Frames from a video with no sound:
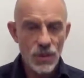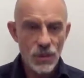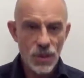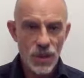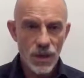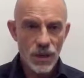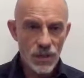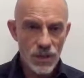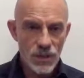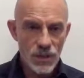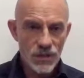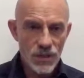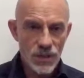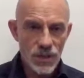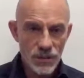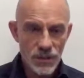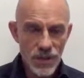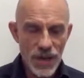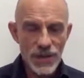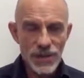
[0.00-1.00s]
where we
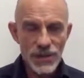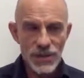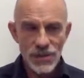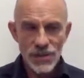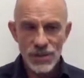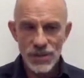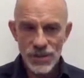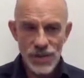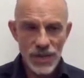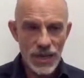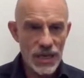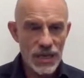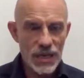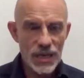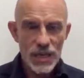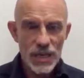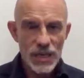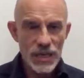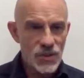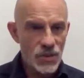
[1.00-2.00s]
treat patients
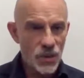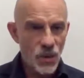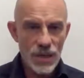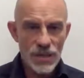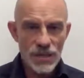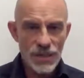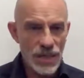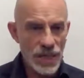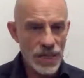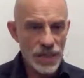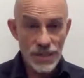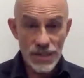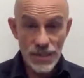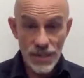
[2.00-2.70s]
twice daily,